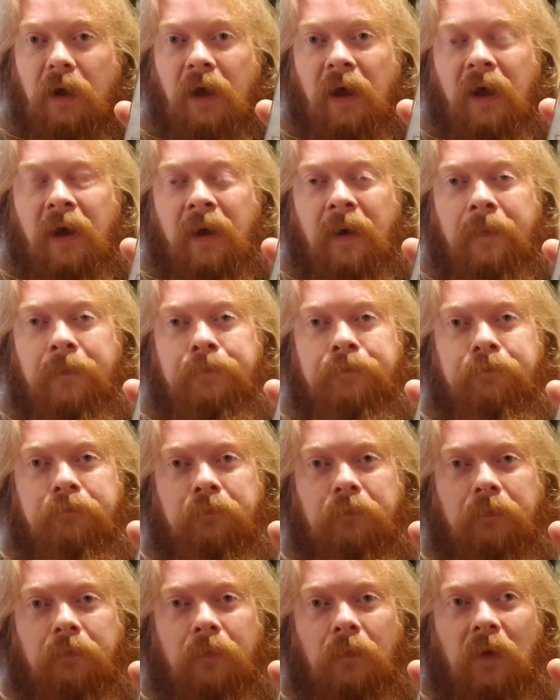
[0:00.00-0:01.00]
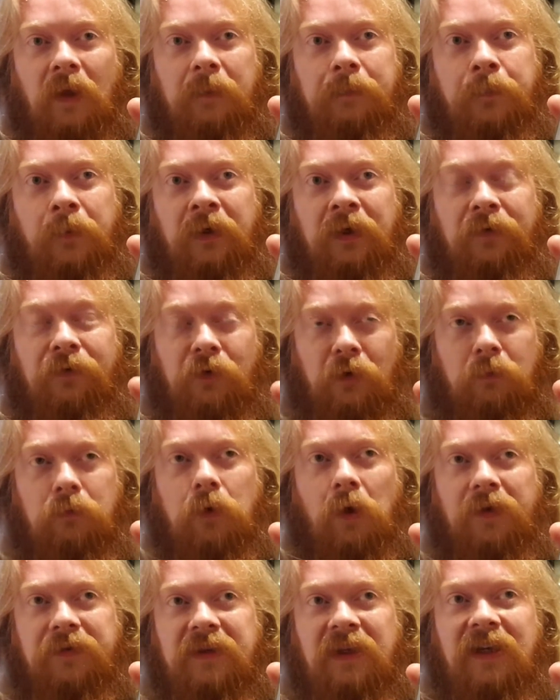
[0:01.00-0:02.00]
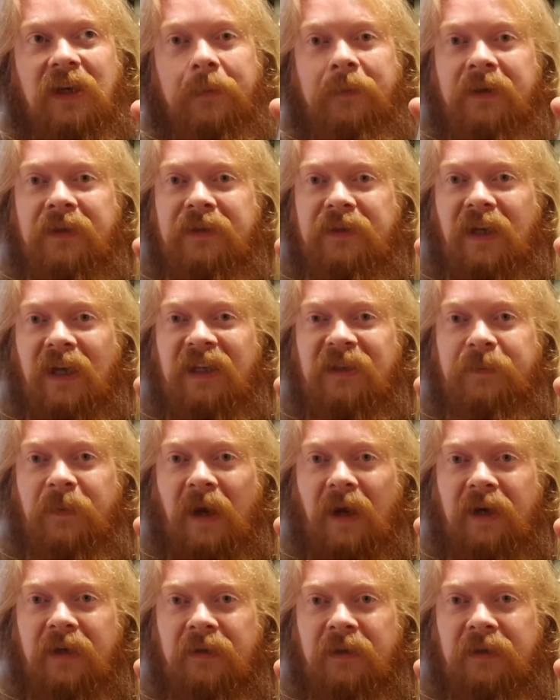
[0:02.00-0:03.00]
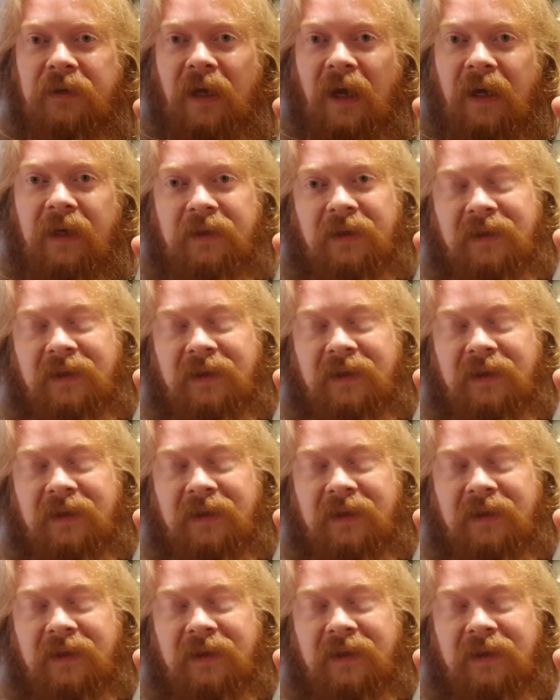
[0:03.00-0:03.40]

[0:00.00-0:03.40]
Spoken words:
But if you like the Lemmings games back in the day,